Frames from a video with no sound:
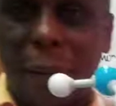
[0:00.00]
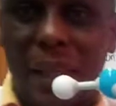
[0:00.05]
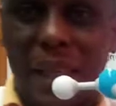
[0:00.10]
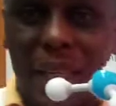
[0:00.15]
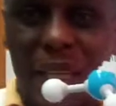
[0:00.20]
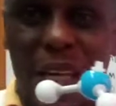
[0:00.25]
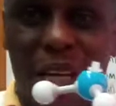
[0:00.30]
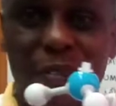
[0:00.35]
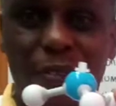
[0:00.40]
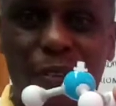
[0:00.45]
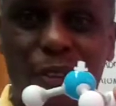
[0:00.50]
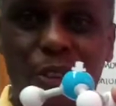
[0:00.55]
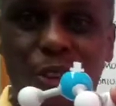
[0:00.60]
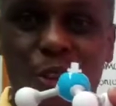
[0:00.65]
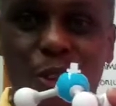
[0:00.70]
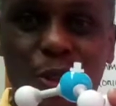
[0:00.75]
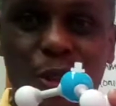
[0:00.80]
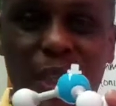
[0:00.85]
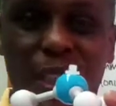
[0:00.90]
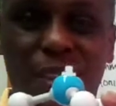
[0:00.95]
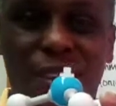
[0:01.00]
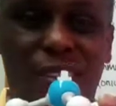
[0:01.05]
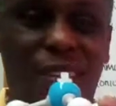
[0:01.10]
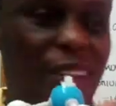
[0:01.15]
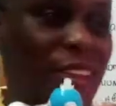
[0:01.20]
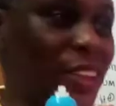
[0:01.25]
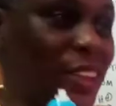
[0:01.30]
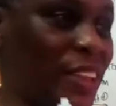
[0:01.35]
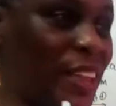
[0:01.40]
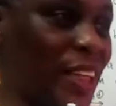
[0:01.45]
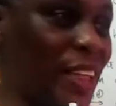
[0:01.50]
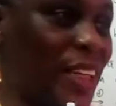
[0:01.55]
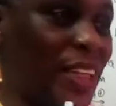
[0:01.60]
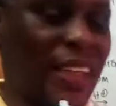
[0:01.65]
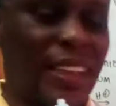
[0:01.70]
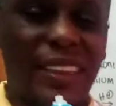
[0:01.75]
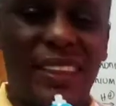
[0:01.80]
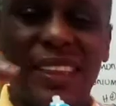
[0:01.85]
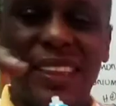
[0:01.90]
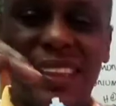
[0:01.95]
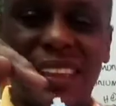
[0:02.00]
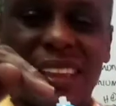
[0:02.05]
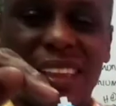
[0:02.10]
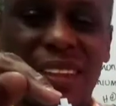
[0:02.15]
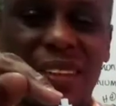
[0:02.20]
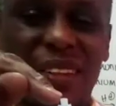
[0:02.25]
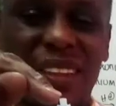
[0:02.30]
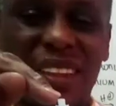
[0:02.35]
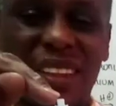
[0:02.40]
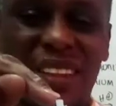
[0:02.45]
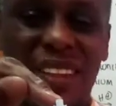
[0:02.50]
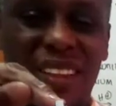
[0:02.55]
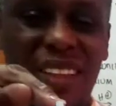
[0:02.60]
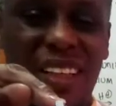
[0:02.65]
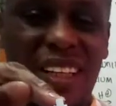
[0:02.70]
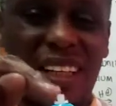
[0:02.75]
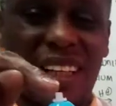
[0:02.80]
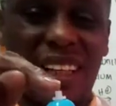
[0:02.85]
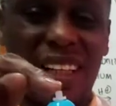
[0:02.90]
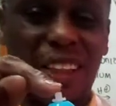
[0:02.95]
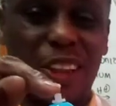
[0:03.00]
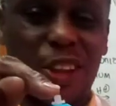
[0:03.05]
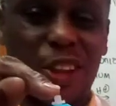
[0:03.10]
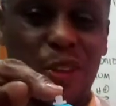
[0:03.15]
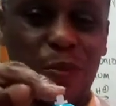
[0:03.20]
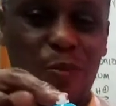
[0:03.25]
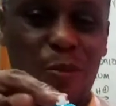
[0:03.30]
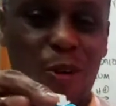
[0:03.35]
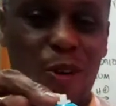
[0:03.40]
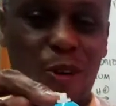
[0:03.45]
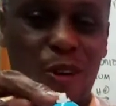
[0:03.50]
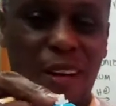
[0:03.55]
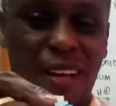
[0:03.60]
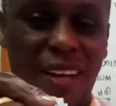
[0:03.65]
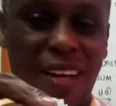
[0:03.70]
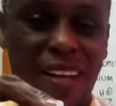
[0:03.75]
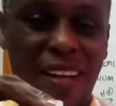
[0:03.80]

here I've shown a structure. Just take this small